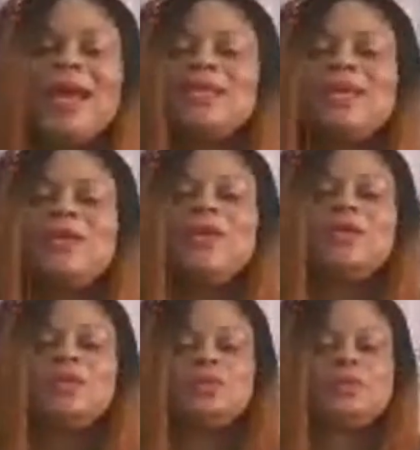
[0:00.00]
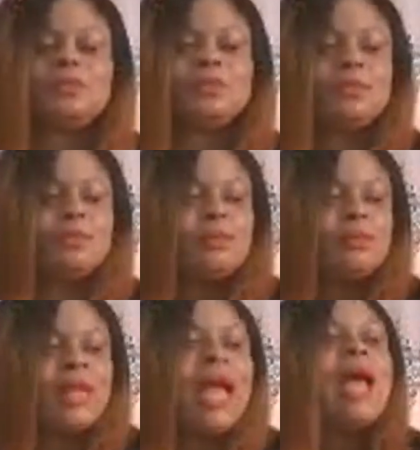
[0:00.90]
I said, no,
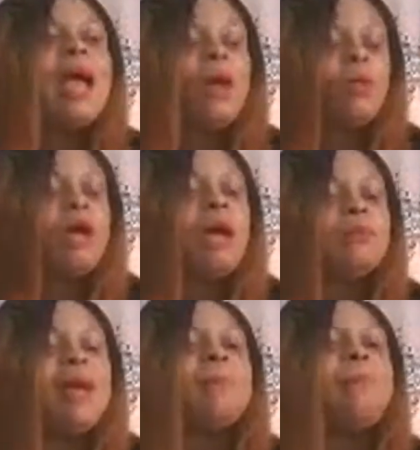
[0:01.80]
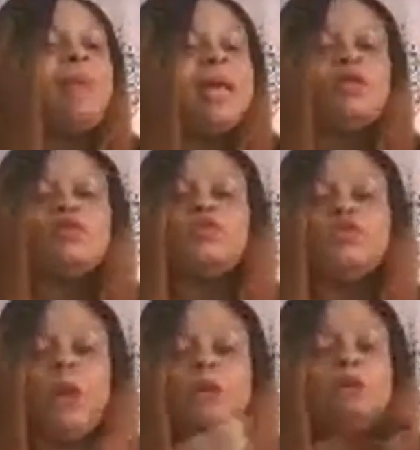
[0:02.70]
I'm planning to
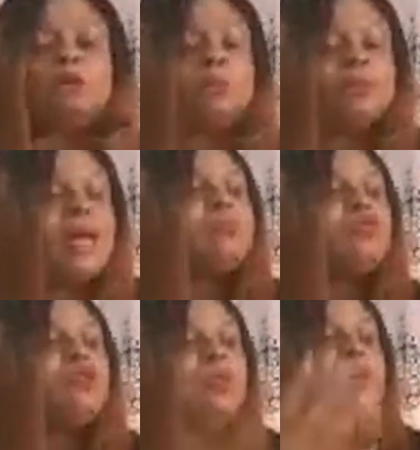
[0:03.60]
jump. I'm jumping